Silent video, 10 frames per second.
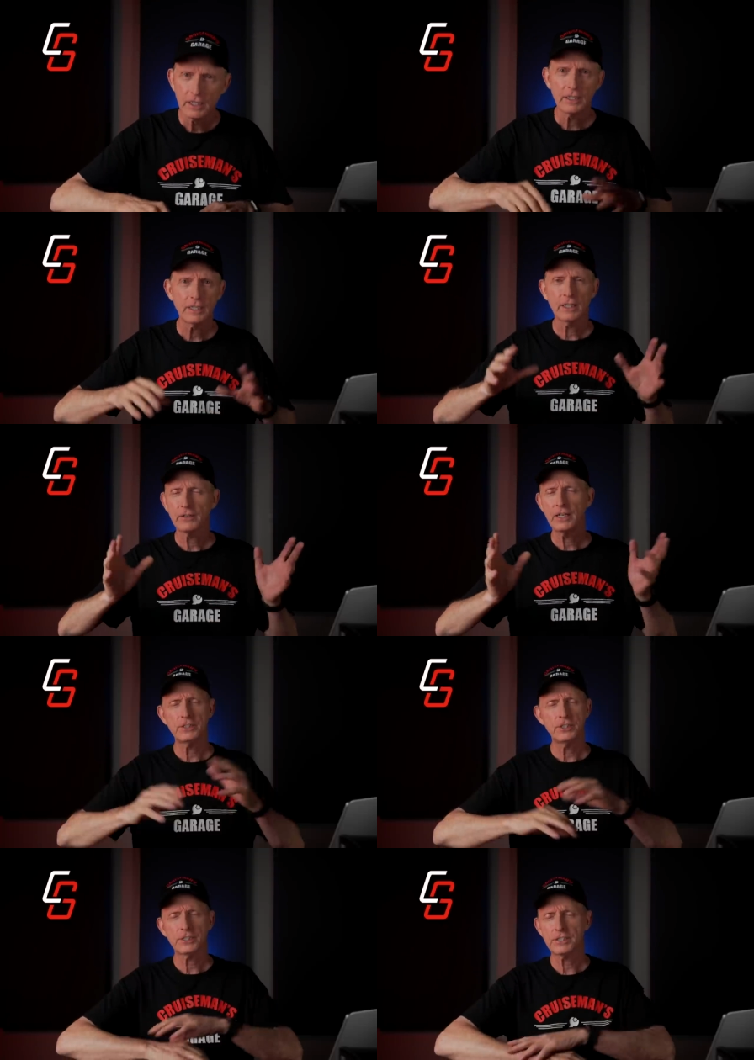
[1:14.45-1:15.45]
you know, and
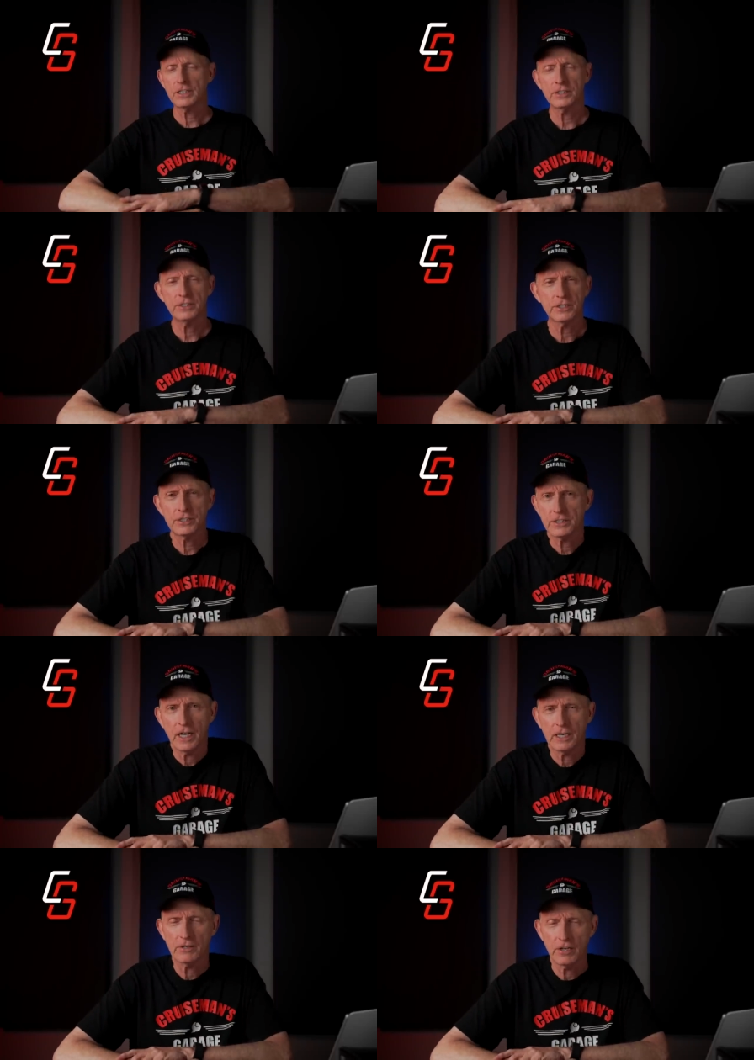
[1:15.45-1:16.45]
it just, it just,
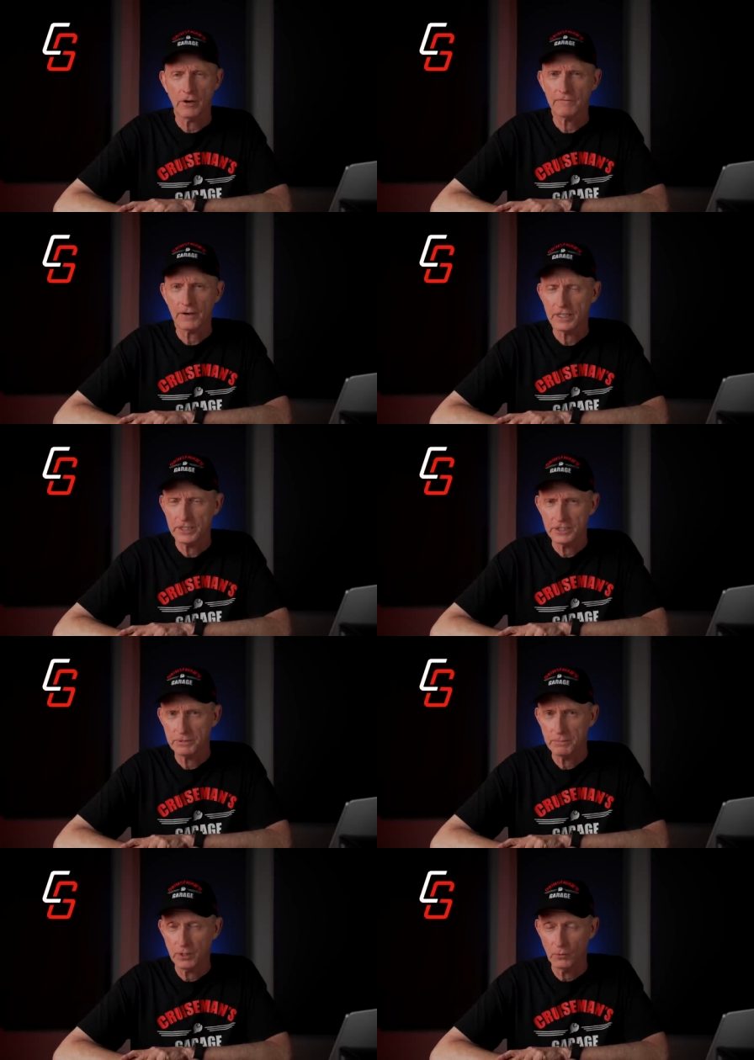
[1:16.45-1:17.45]
I don't know. I find it
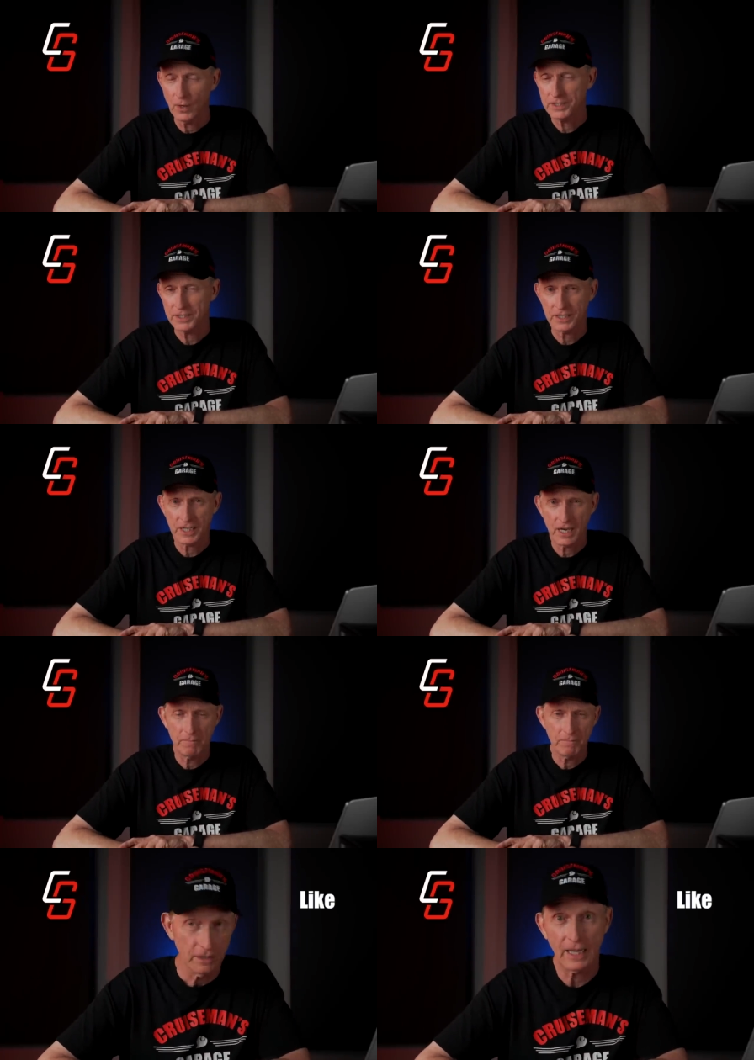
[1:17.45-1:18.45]
just to be a waste of
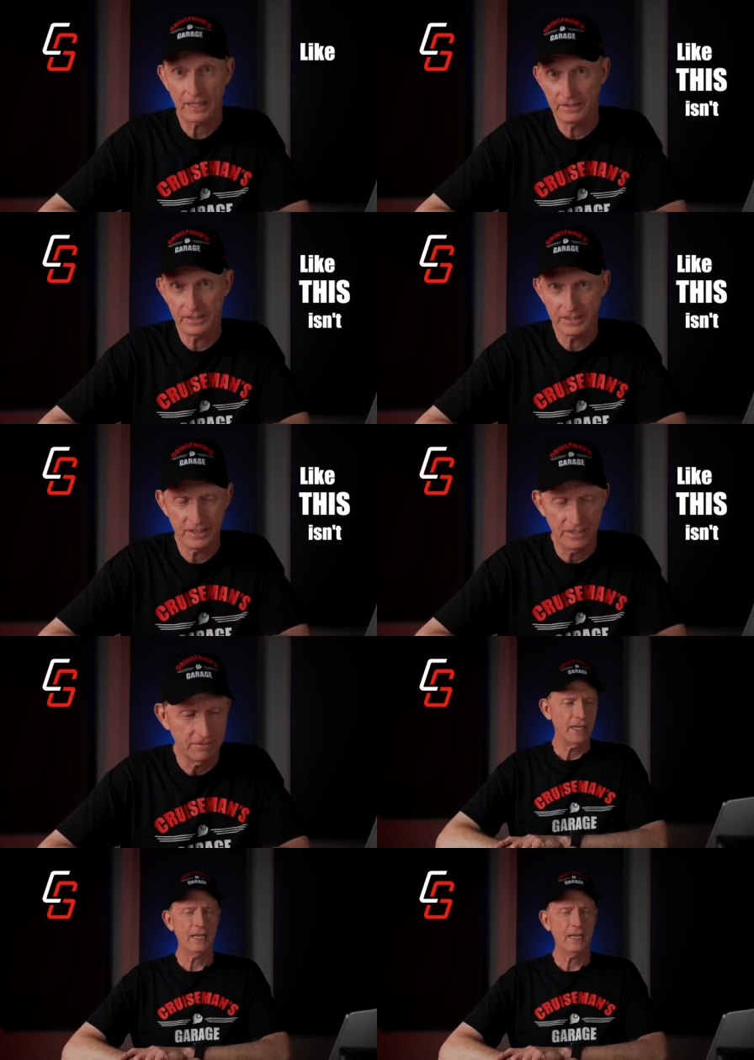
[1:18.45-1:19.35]
time. Like this isn't.